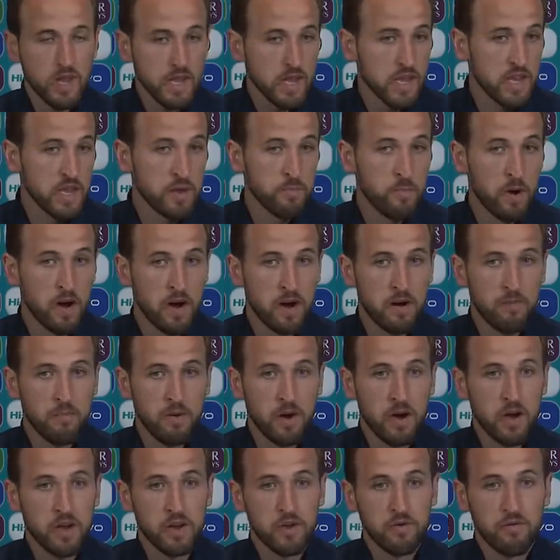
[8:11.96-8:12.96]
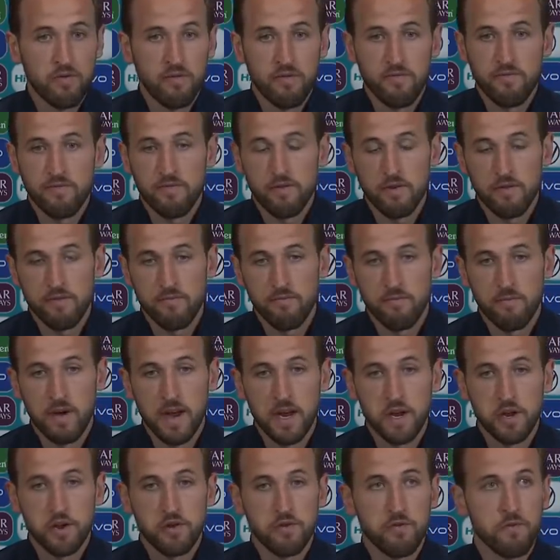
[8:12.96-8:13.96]
it's part and parcel of
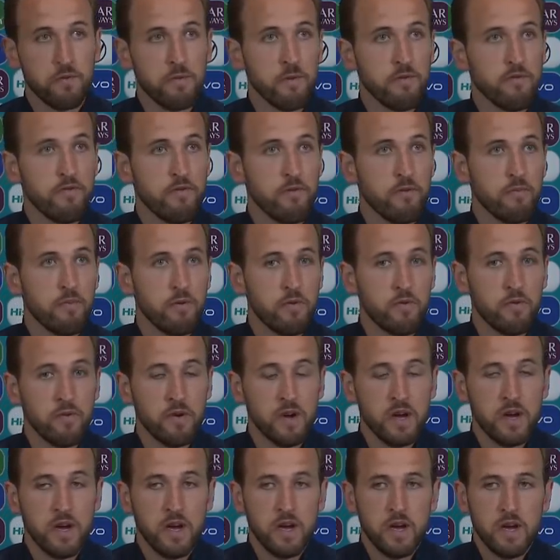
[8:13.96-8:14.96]
major tournament football.